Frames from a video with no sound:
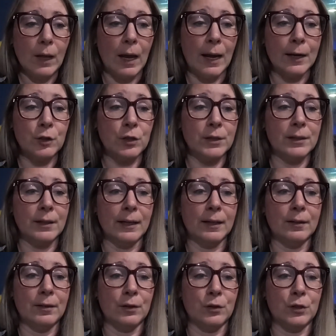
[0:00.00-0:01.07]
I just
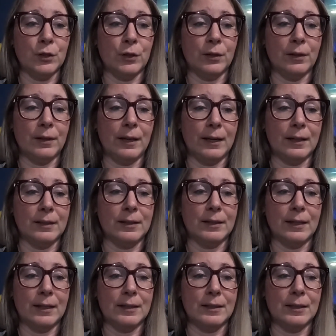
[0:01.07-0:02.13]
think there are certain things
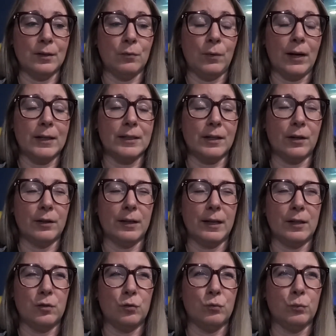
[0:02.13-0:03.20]
that Rise Garden
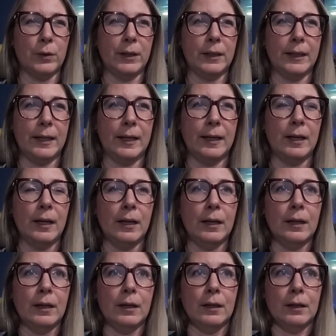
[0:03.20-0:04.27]
has really
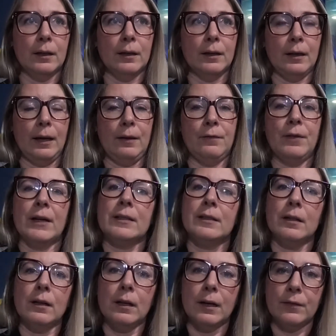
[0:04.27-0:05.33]
invested
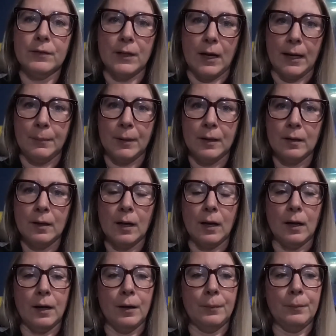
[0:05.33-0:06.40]
a lot of time in,
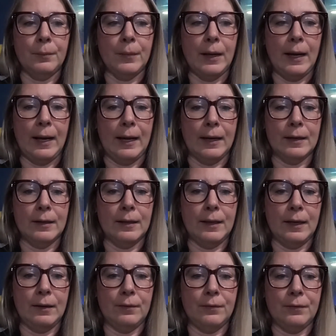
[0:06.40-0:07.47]
um, and
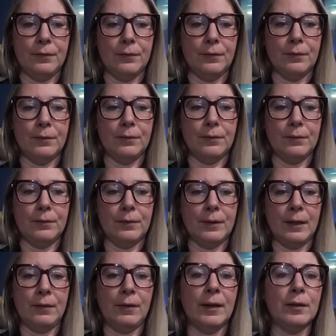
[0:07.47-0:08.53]
they've
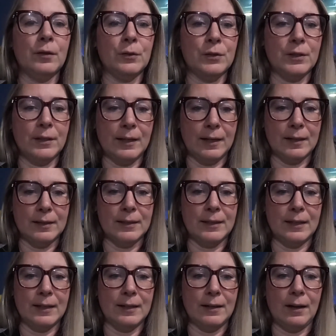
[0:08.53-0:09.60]
they've hit those things
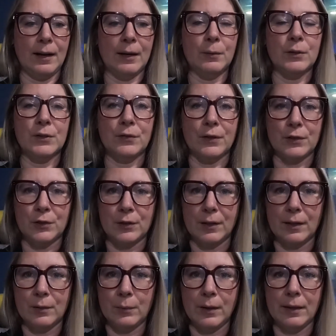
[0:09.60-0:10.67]
that I was
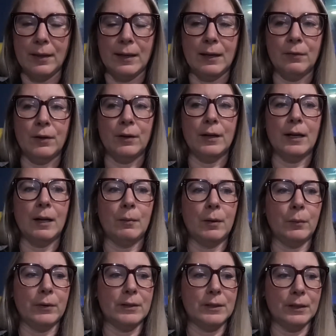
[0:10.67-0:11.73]
frustrated with, and they've already come up
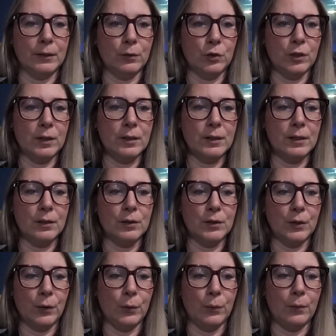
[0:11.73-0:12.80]
with solutions.
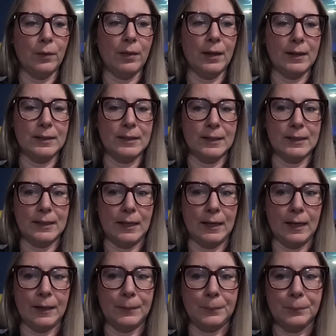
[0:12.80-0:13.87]
So that's
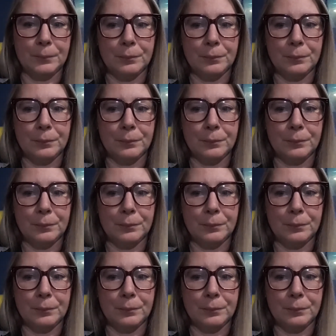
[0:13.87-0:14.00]
exciting.